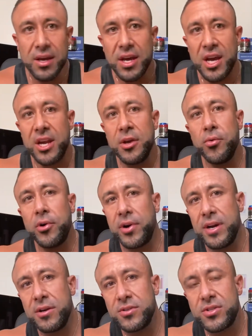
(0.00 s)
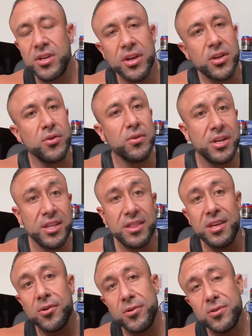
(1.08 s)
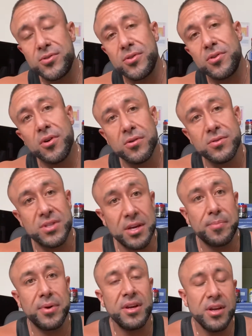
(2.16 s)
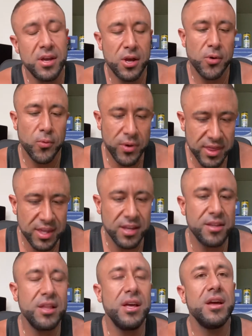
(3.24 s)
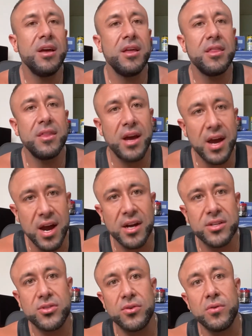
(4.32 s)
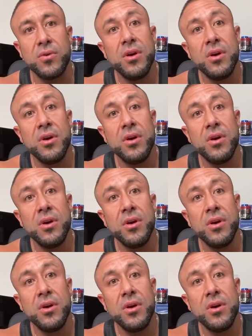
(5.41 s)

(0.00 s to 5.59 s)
Anywhere else, you need the oils to go deep within the actual